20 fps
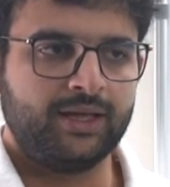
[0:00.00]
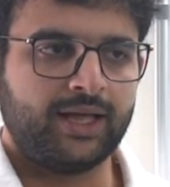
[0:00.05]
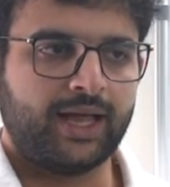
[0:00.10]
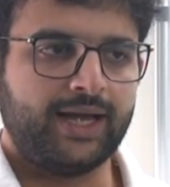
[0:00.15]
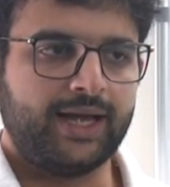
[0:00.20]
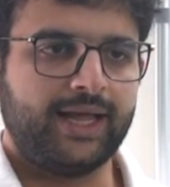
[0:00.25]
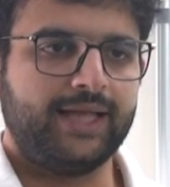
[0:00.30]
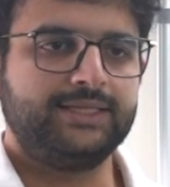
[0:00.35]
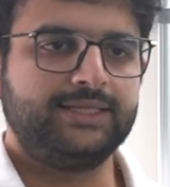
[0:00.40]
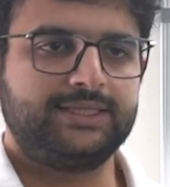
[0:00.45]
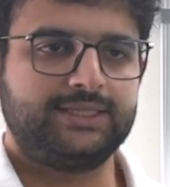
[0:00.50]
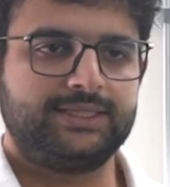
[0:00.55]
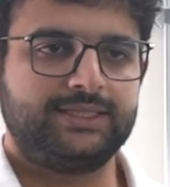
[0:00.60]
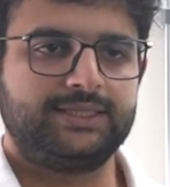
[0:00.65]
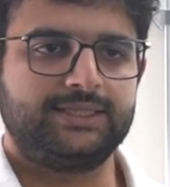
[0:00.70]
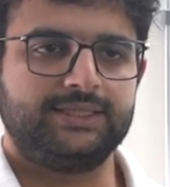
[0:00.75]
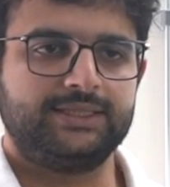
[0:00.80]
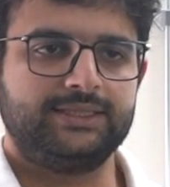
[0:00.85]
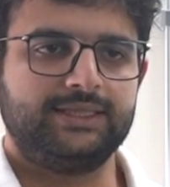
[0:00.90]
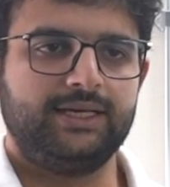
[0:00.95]
And
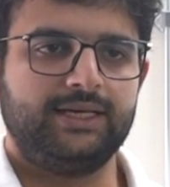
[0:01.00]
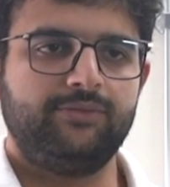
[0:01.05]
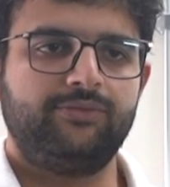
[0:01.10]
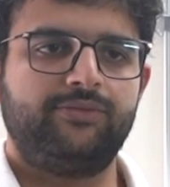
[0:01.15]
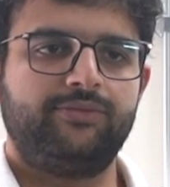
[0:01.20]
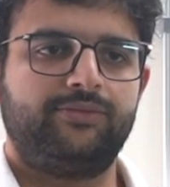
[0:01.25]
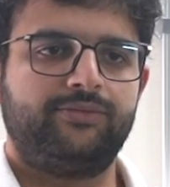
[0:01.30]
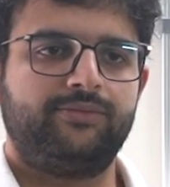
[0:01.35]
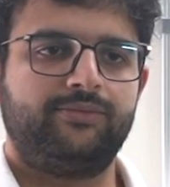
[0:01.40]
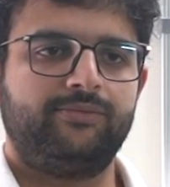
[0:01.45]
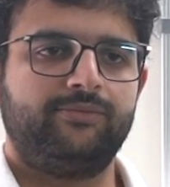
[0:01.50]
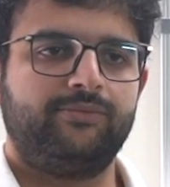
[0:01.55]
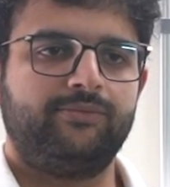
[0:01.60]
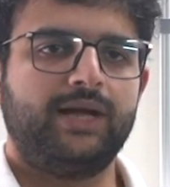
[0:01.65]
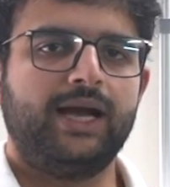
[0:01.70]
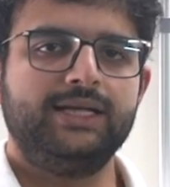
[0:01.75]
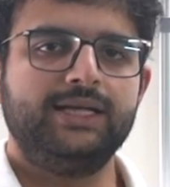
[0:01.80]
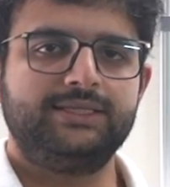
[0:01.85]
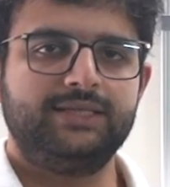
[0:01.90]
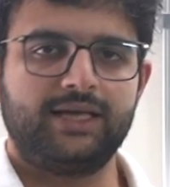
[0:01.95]
hence, if
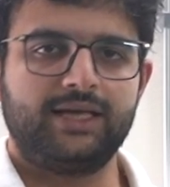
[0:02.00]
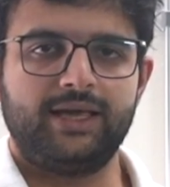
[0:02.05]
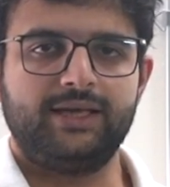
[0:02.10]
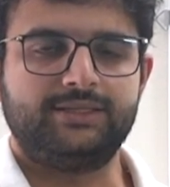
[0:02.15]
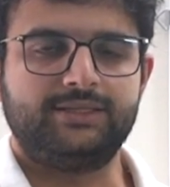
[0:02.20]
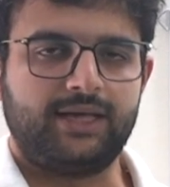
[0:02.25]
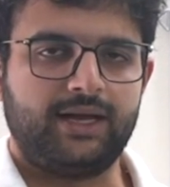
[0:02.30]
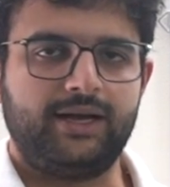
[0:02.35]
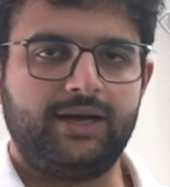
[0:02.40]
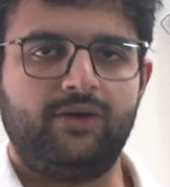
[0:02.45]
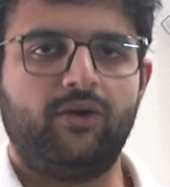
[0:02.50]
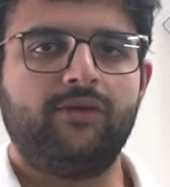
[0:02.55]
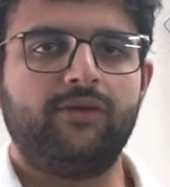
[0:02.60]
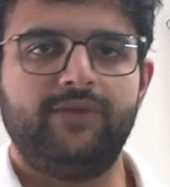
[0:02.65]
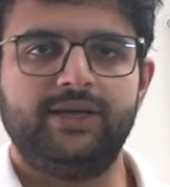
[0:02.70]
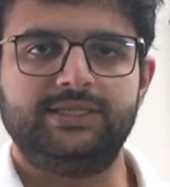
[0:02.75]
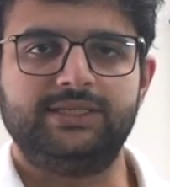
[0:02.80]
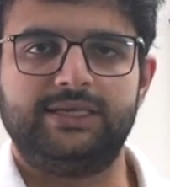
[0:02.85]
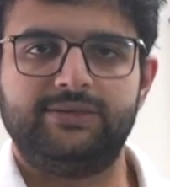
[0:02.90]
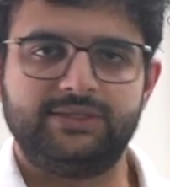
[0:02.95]
that is the case, you did not
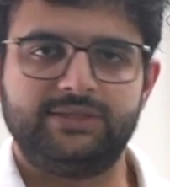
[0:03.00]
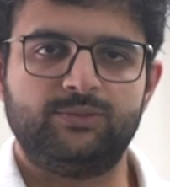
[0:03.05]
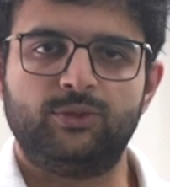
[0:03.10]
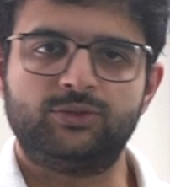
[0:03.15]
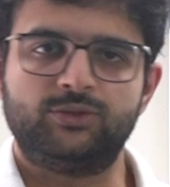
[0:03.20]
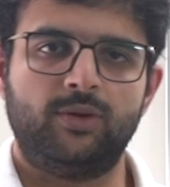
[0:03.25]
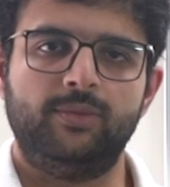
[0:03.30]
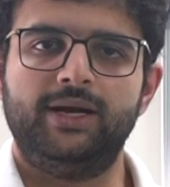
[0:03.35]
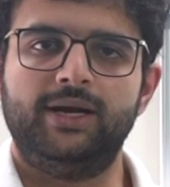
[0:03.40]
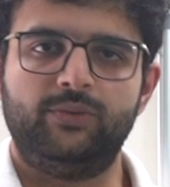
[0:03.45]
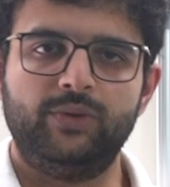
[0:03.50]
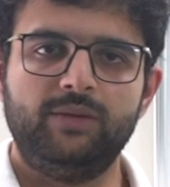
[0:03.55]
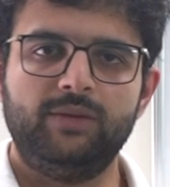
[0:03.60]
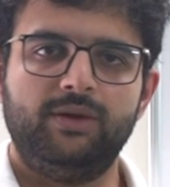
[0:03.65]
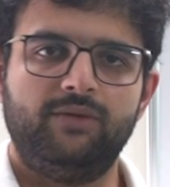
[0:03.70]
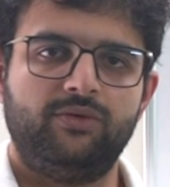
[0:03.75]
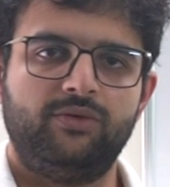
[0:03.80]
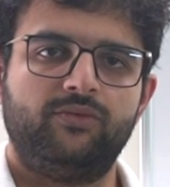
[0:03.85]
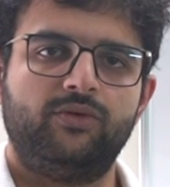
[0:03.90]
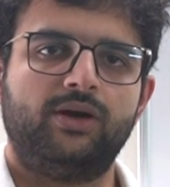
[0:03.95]
fix it, which most probably it will be
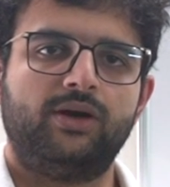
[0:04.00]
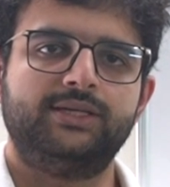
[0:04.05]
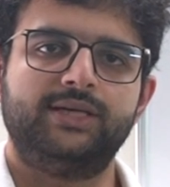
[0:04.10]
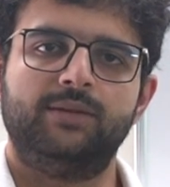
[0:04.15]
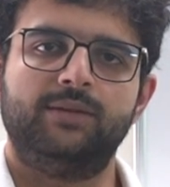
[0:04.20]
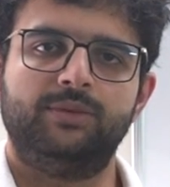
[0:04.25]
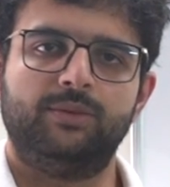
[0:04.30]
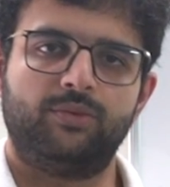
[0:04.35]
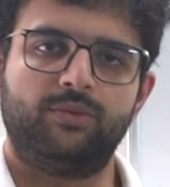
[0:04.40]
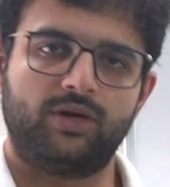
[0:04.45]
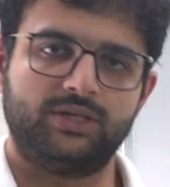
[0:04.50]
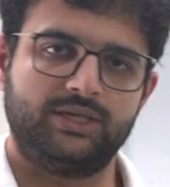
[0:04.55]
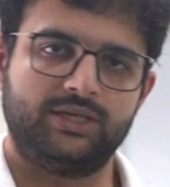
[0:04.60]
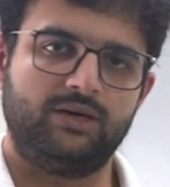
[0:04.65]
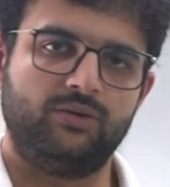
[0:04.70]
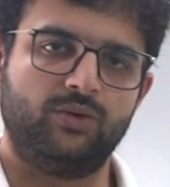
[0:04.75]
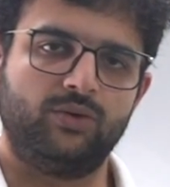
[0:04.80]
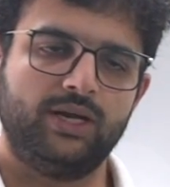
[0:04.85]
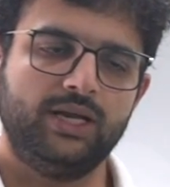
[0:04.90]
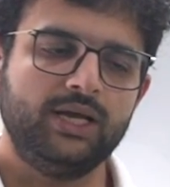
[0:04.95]
if you've not set up the project
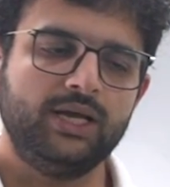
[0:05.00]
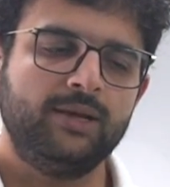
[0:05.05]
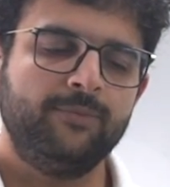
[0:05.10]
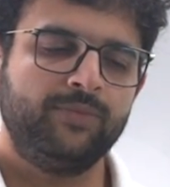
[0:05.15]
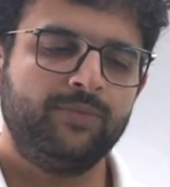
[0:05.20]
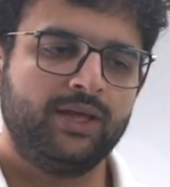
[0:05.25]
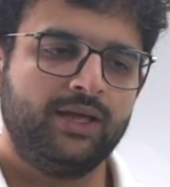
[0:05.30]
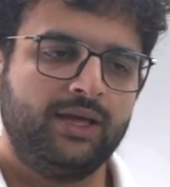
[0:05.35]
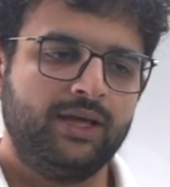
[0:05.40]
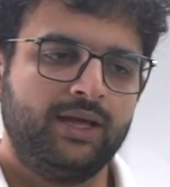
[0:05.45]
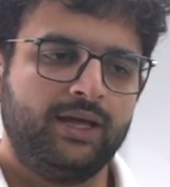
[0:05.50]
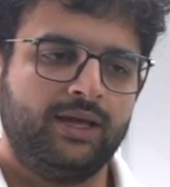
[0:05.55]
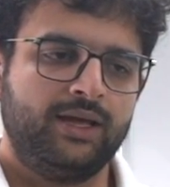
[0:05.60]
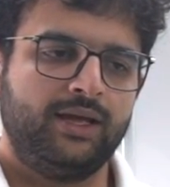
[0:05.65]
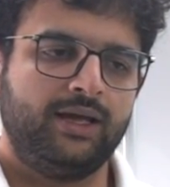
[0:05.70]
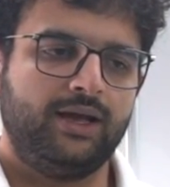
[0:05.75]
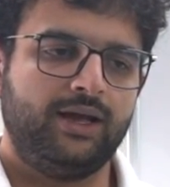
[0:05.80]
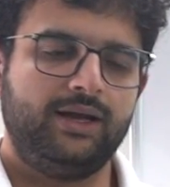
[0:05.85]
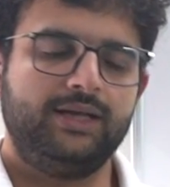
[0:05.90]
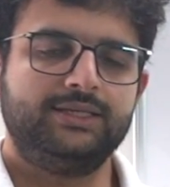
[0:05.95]
locally,
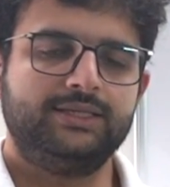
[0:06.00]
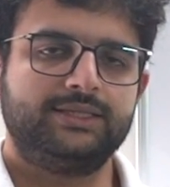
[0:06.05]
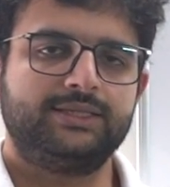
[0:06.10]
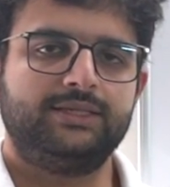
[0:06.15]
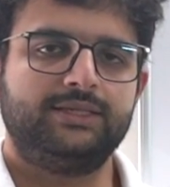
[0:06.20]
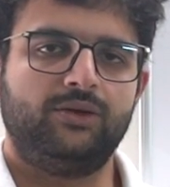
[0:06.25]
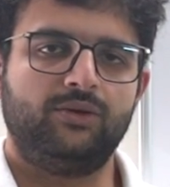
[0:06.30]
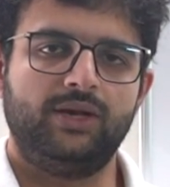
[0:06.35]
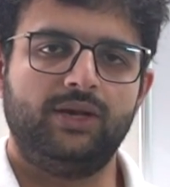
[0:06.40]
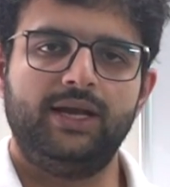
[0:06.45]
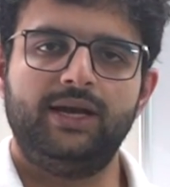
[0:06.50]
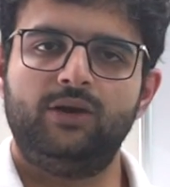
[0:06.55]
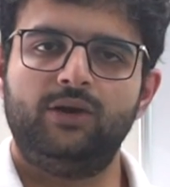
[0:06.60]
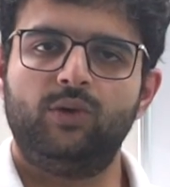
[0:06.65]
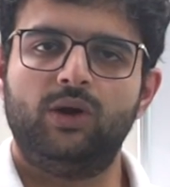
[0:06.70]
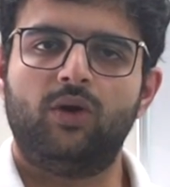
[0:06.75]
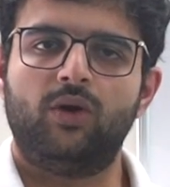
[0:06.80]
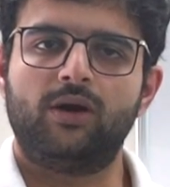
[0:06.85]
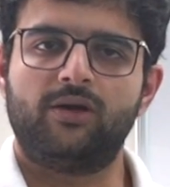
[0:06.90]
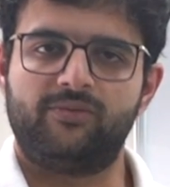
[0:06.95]
it'll just, you know, lead to
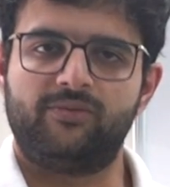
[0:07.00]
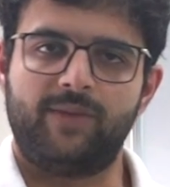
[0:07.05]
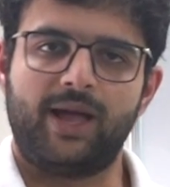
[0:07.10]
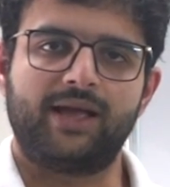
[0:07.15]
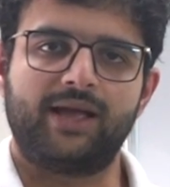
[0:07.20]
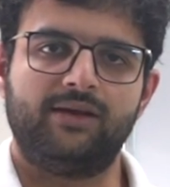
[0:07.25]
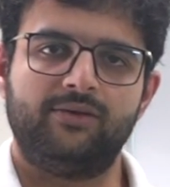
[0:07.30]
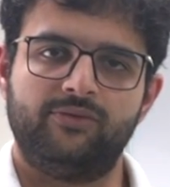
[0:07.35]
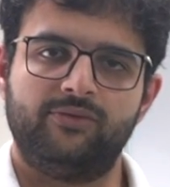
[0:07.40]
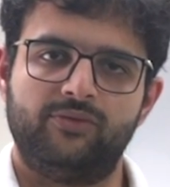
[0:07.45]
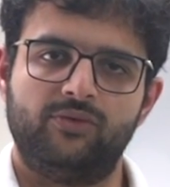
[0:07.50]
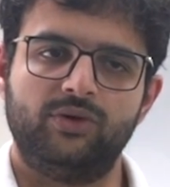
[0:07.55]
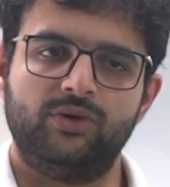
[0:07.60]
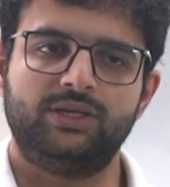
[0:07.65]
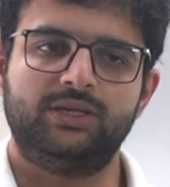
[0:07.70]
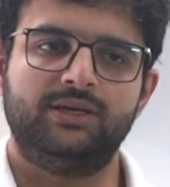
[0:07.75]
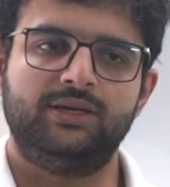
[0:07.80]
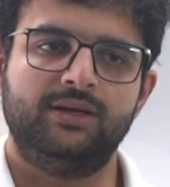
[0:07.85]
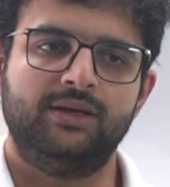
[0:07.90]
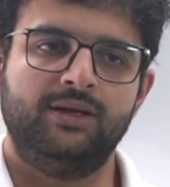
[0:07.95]
a lot of back and
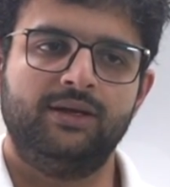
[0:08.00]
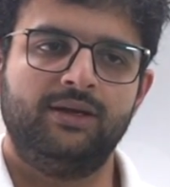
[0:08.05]
forth.